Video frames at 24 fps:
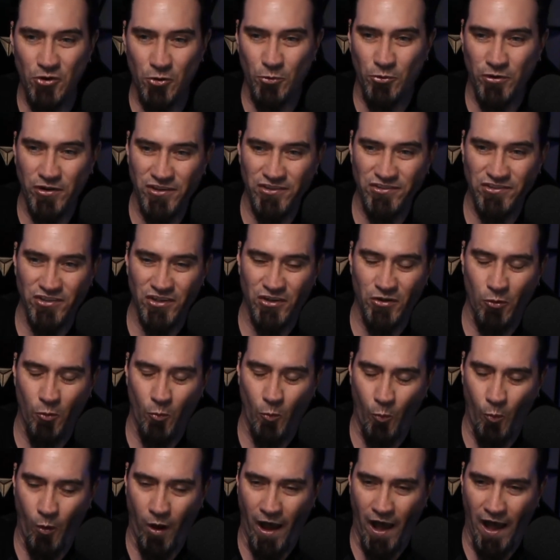reason
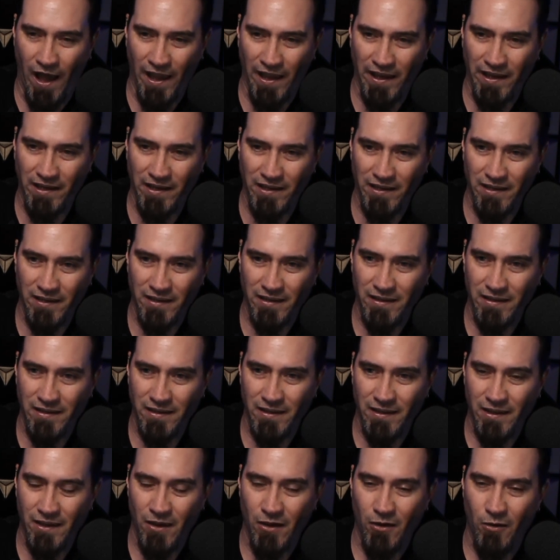why
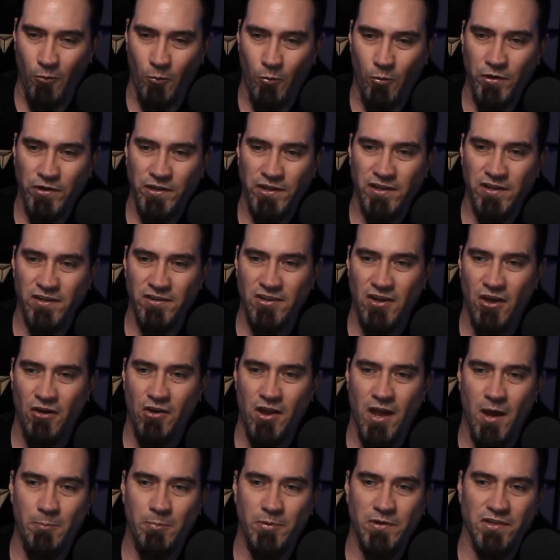we need to tell
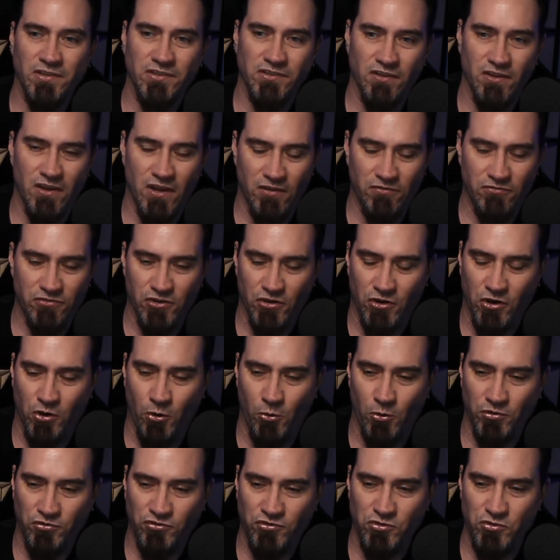companies that if they're
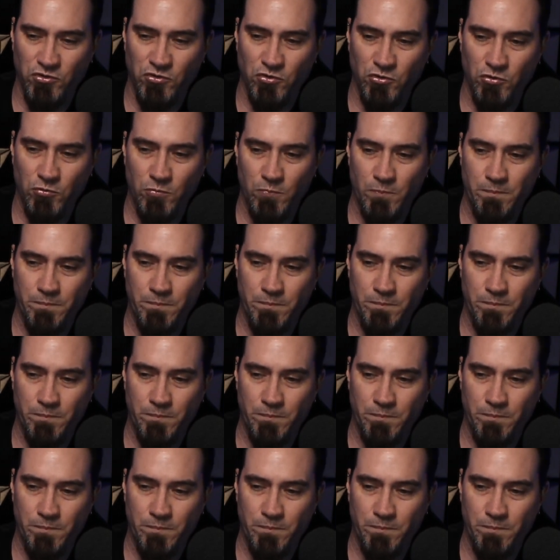going to